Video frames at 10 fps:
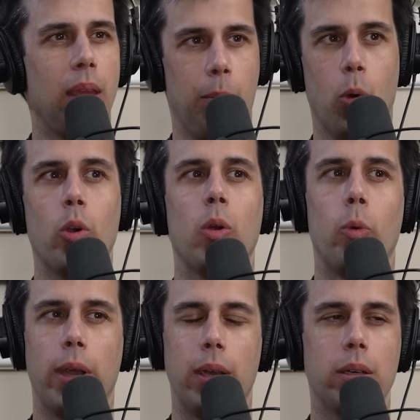more
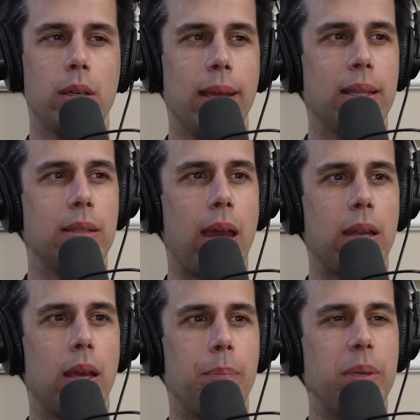aware that
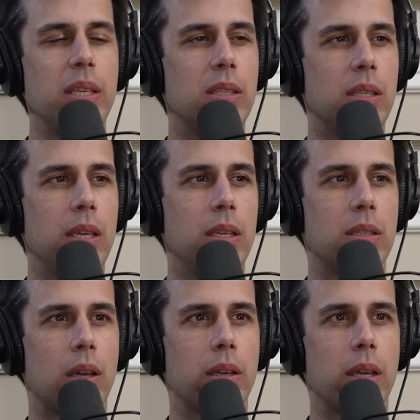uh,
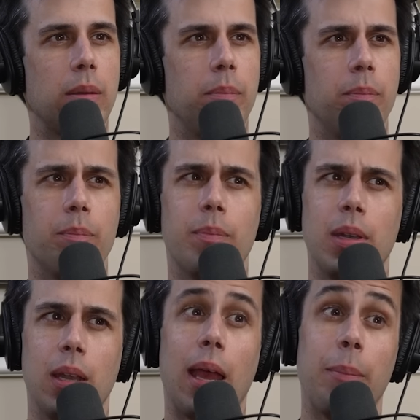PCs are
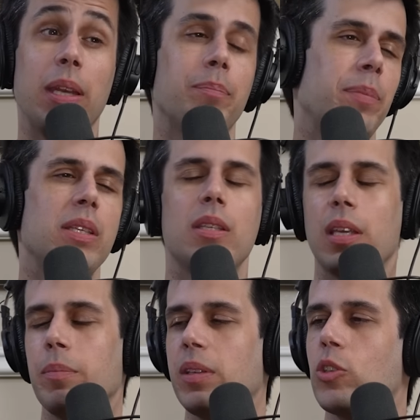I mean, PCs
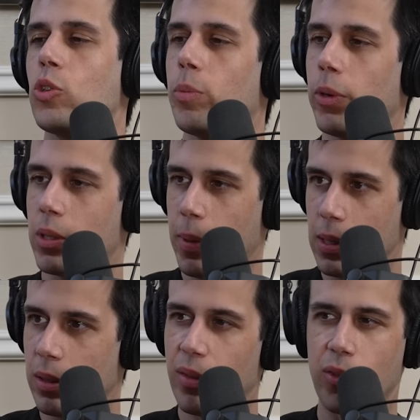can be super
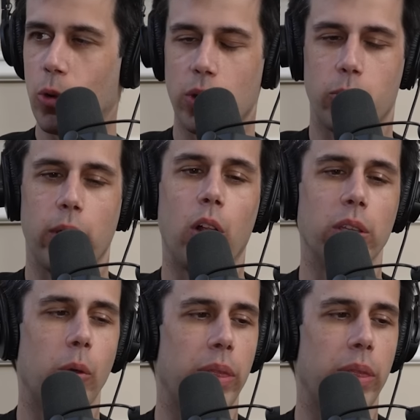expensive. Of course, we all know